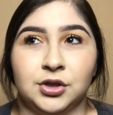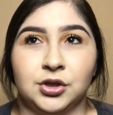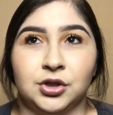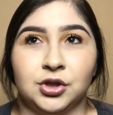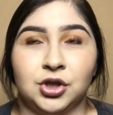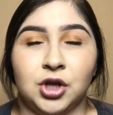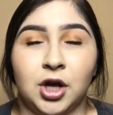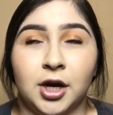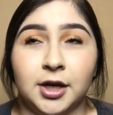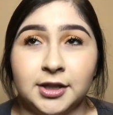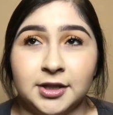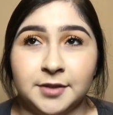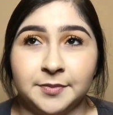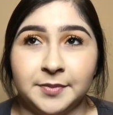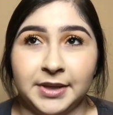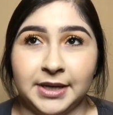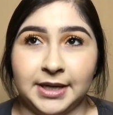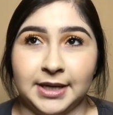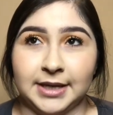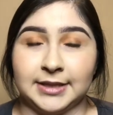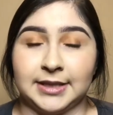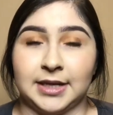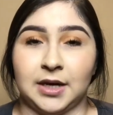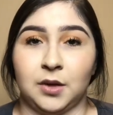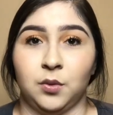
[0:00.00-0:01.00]
shocked
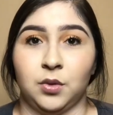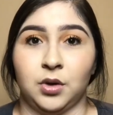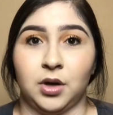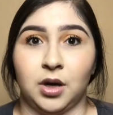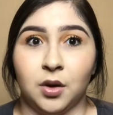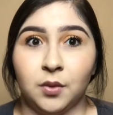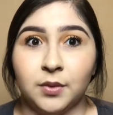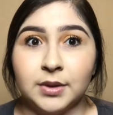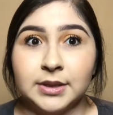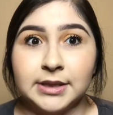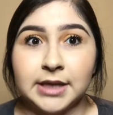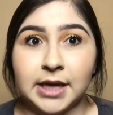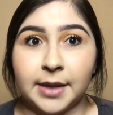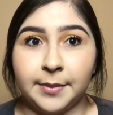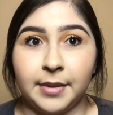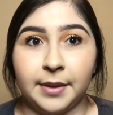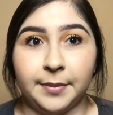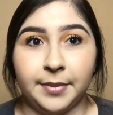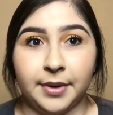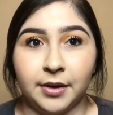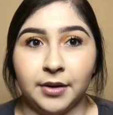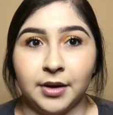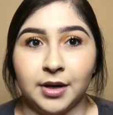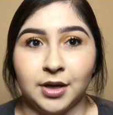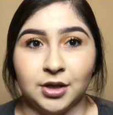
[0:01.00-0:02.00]
because I would always get my
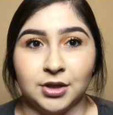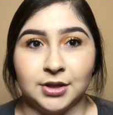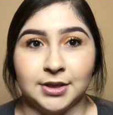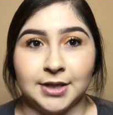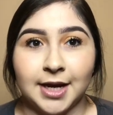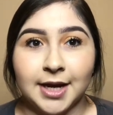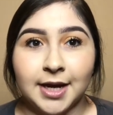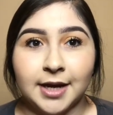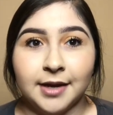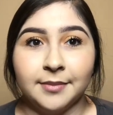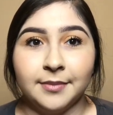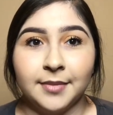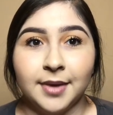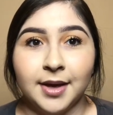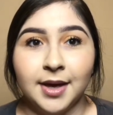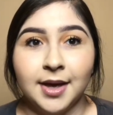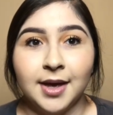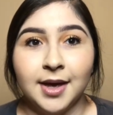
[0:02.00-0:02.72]
period on time.